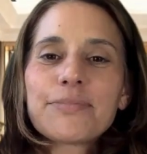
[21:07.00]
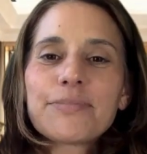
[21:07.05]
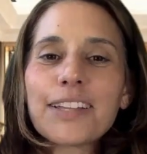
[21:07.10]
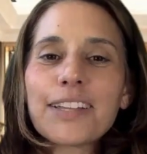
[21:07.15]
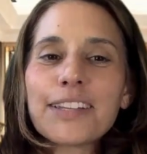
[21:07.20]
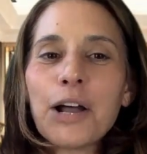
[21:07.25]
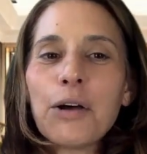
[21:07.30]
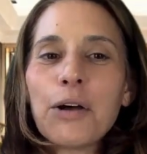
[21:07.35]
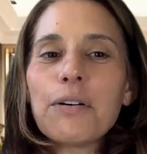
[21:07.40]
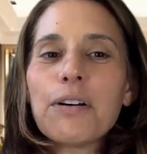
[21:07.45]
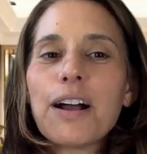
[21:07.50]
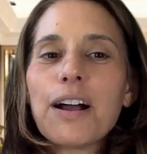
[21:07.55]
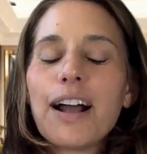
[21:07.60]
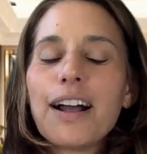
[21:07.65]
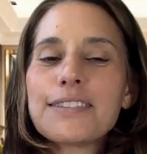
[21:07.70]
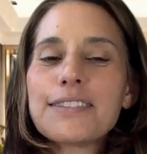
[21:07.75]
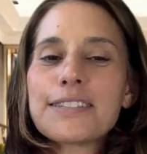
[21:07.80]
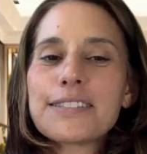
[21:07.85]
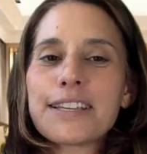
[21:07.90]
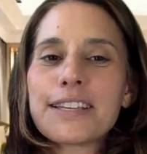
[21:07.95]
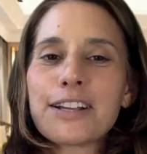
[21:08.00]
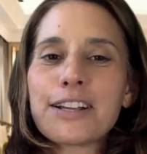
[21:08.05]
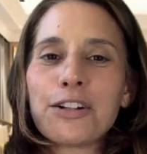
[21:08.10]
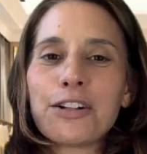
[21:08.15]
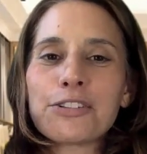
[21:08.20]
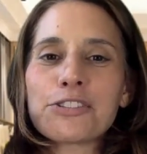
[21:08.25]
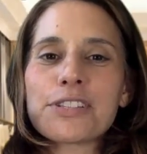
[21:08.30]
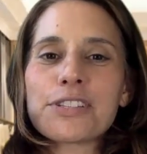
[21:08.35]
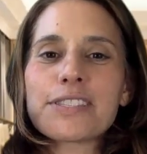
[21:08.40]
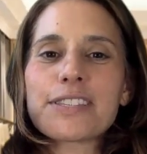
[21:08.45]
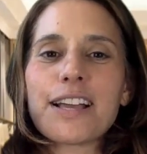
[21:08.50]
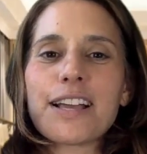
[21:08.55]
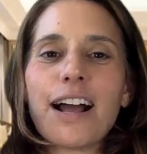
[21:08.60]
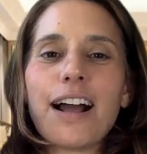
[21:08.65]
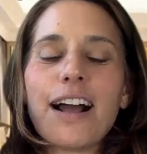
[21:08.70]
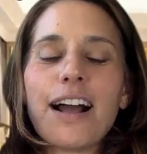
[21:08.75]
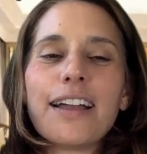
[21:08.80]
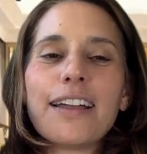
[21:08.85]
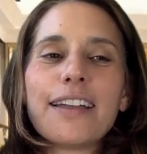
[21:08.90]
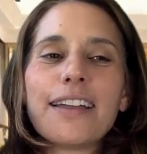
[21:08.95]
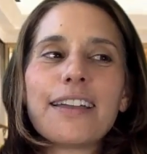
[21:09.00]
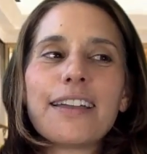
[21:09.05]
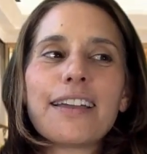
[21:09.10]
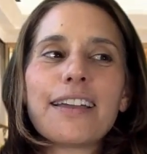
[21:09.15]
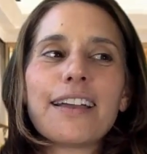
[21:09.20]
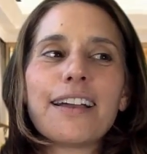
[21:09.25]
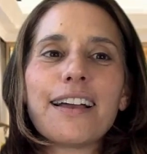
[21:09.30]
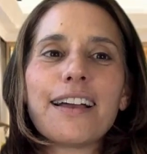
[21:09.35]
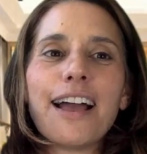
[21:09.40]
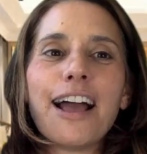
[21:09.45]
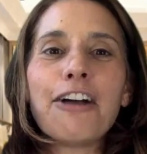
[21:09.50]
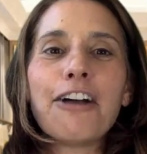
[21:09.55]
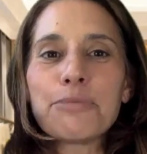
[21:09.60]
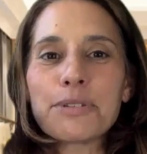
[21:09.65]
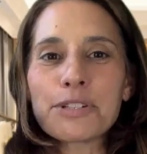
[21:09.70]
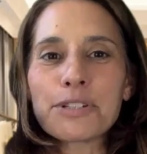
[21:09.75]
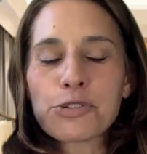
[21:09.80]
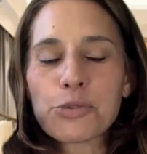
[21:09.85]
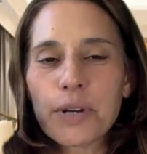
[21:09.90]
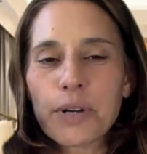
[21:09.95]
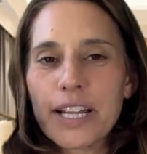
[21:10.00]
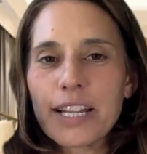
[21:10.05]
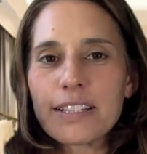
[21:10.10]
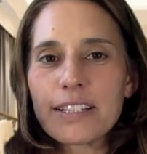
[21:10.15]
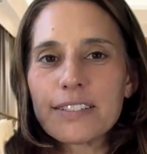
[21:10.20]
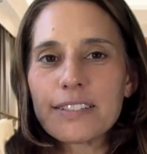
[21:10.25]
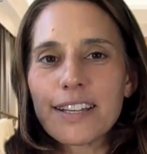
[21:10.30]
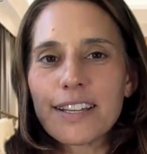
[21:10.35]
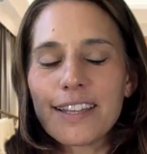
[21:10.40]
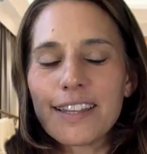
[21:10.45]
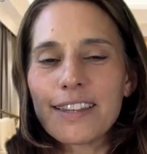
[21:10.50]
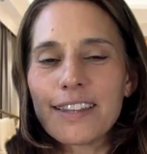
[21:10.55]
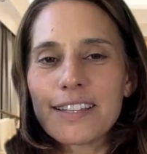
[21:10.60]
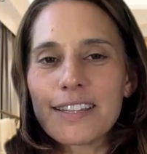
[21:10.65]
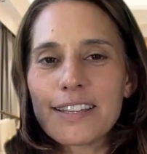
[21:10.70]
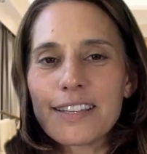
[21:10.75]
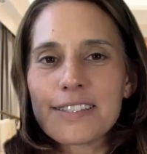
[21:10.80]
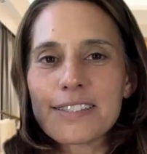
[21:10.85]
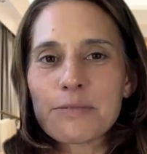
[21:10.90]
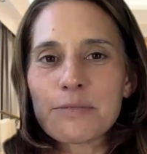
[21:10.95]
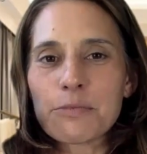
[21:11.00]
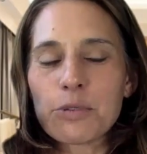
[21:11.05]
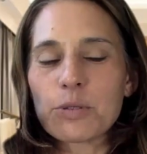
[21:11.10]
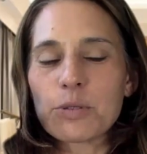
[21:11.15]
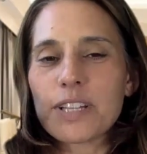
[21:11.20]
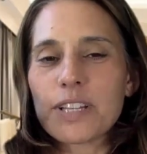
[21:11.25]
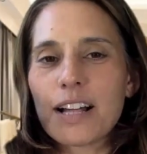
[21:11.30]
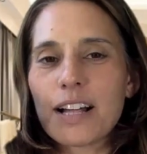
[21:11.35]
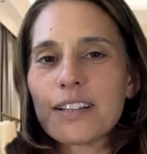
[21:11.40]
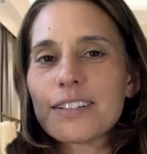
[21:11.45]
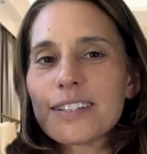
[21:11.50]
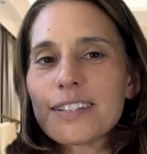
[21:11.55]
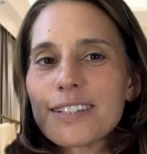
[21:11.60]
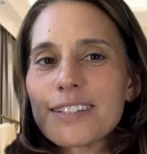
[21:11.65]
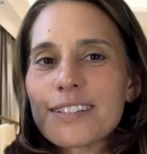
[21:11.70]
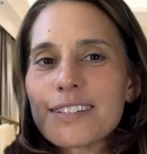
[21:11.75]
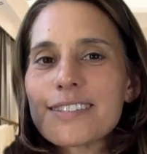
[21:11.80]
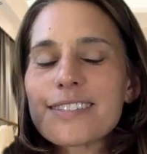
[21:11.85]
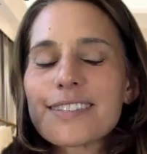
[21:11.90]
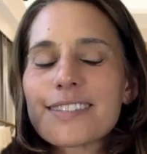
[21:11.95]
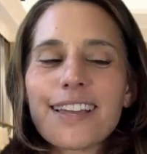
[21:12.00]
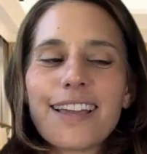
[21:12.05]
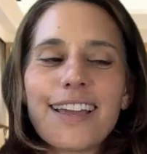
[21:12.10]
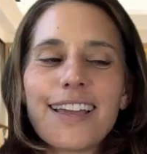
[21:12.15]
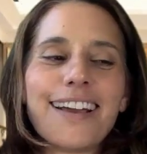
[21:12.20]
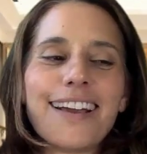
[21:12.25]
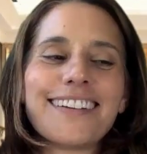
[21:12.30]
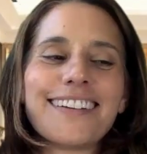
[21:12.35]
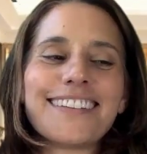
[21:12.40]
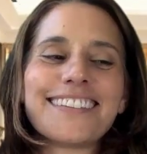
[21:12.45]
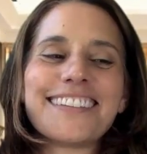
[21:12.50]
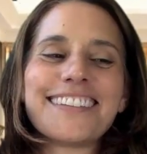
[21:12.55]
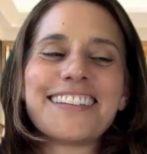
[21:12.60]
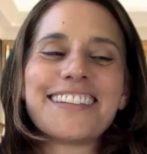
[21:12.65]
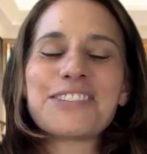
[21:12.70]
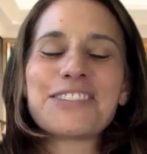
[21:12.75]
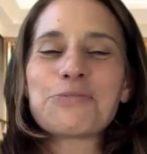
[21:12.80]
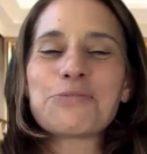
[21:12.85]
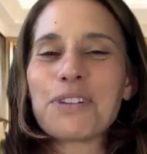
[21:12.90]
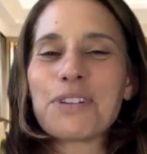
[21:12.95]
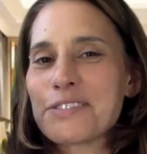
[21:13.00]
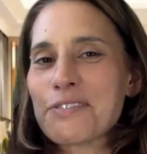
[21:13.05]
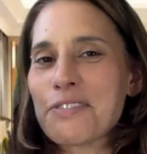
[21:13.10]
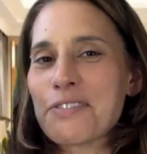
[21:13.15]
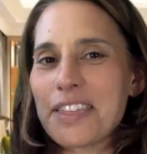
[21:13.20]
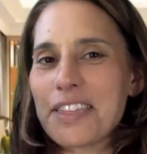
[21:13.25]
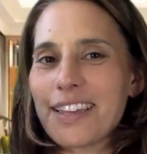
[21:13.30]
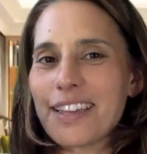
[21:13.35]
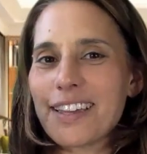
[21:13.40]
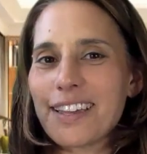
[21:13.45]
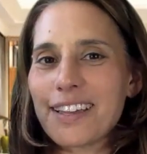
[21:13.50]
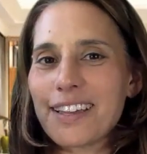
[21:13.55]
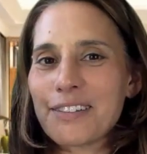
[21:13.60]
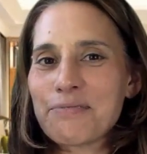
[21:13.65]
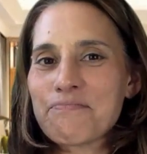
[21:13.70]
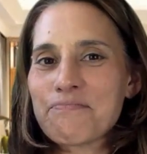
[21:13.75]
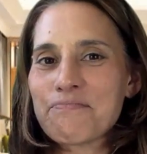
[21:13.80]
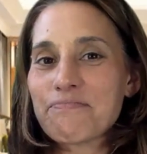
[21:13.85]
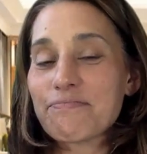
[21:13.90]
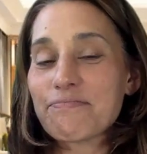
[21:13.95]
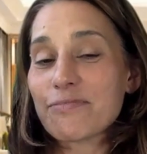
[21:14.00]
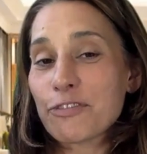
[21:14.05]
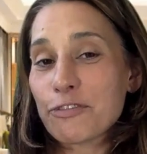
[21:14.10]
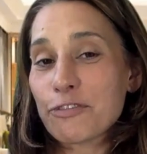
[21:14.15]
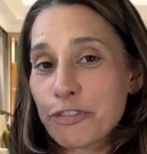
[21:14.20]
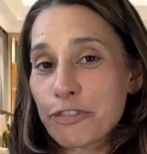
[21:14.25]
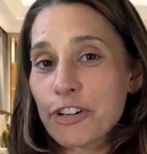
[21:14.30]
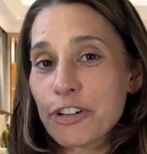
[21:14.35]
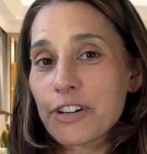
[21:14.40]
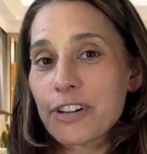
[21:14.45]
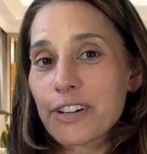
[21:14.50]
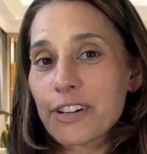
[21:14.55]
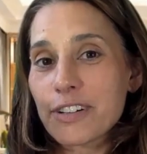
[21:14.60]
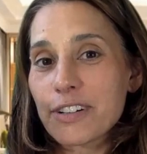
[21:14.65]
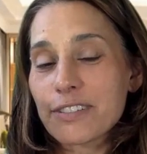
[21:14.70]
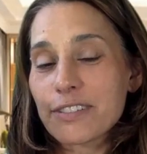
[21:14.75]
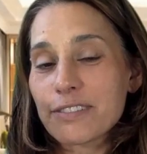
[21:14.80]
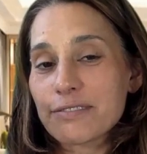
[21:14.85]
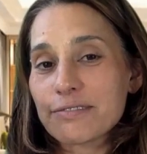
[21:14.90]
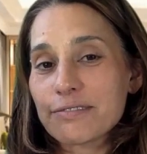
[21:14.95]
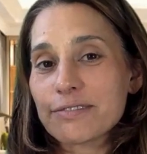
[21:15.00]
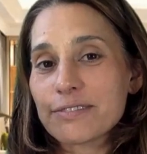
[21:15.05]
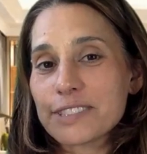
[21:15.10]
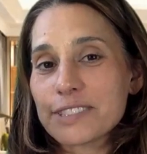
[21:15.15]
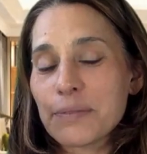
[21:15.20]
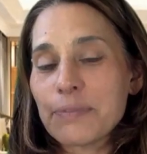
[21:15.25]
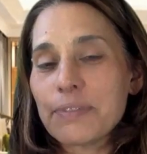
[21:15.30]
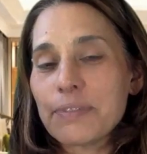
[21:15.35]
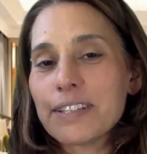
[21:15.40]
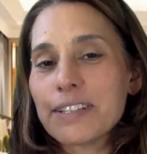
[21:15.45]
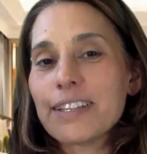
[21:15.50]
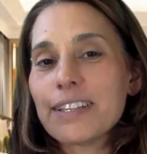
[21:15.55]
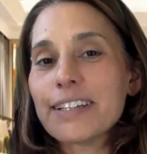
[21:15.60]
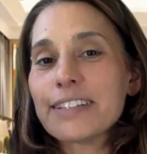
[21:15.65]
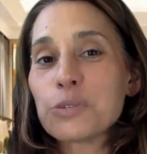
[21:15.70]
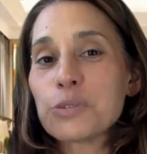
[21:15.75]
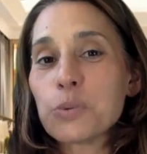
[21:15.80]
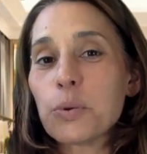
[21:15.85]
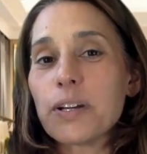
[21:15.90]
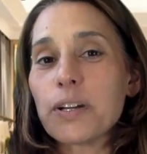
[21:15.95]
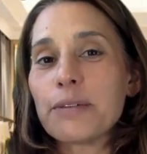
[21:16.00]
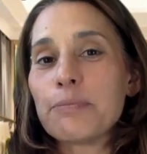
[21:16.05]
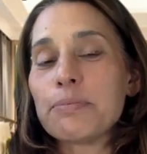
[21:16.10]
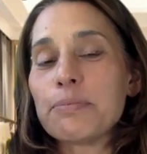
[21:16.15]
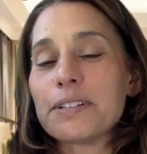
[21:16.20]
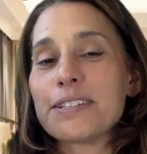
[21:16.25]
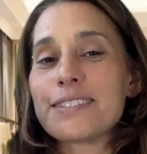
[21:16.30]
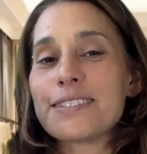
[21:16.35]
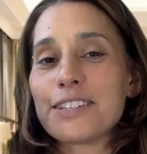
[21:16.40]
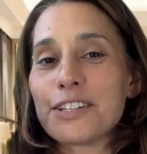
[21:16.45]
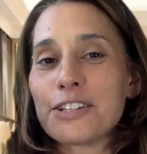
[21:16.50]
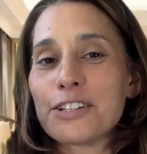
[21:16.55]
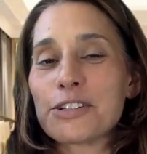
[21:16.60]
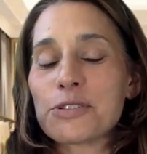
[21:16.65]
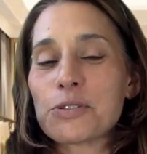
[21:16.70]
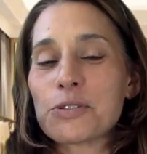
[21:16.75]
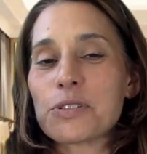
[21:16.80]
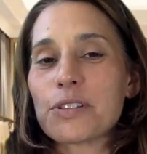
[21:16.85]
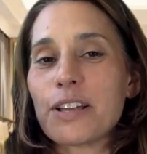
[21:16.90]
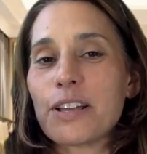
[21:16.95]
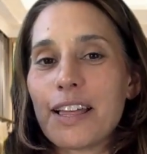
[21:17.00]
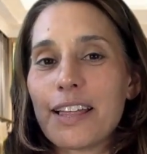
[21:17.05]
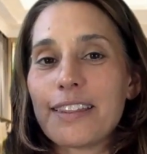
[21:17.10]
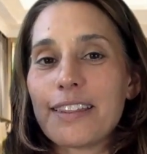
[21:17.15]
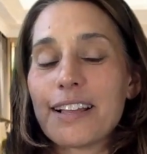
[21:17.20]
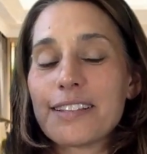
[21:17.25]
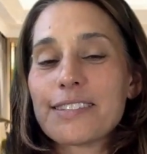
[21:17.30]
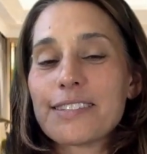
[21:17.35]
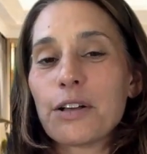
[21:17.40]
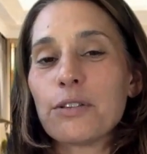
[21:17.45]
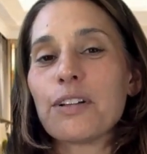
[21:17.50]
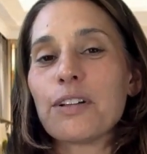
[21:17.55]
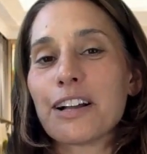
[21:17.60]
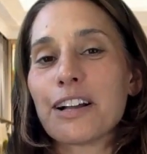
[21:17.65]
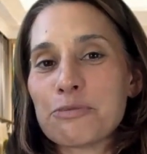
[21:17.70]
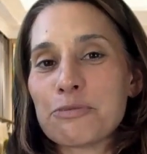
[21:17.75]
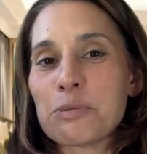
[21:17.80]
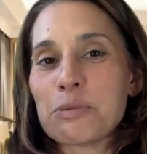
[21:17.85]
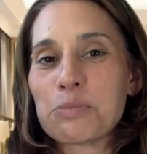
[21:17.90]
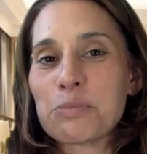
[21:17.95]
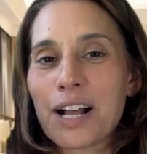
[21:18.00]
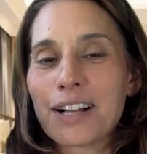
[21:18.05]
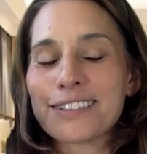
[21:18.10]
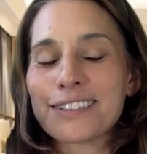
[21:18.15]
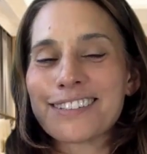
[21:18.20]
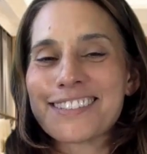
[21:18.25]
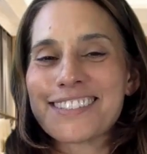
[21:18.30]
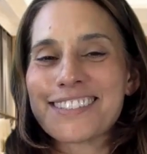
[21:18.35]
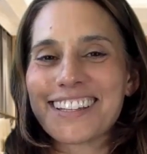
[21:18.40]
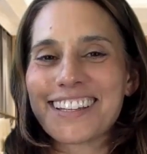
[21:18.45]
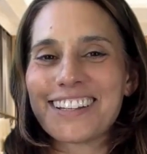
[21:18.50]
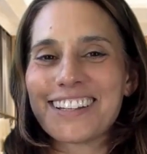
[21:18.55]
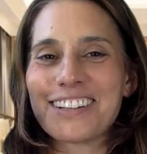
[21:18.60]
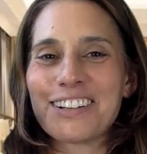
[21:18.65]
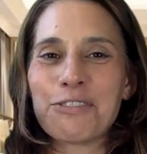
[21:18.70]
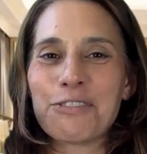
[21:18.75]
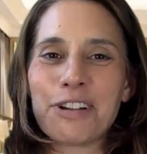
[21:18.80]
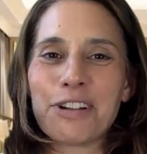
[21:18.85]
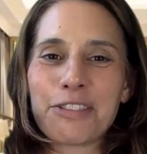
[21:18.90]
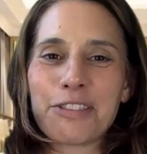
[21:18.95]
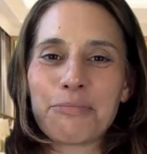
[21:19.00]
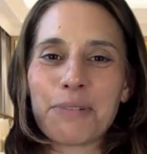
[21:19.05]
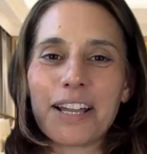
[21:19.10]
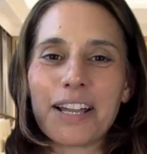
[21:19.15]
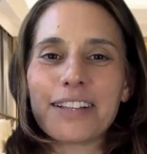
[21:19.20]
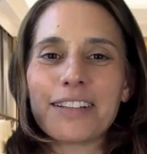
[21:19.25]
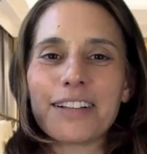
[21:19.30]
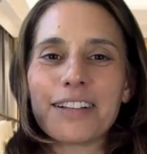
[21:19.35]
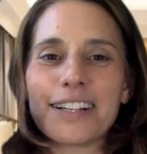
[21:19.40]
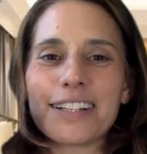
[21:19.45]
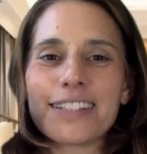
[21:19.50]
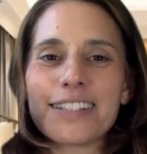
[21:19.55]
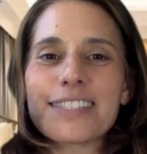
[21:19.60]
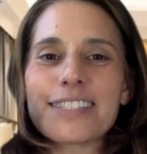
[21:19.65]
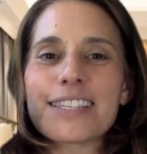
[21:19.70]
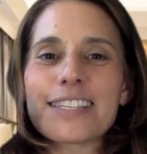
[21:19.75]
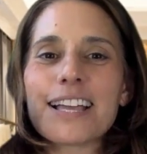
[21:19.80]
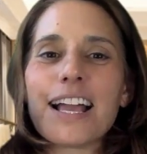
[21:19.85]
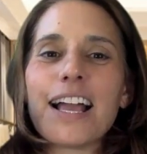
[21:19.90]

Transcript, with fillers: Now, as a psychologist, I have been trained in these modalities and these ways of thinking for something like 20 plus years. And that's how long I've been practicing it with my clients.